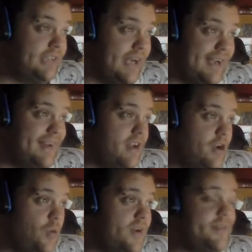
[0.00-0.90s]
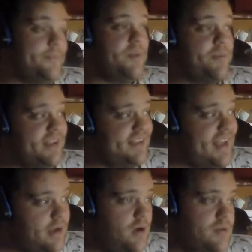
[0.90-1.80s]
Again, one of the big let
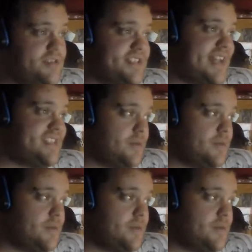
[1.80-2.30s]
knows is that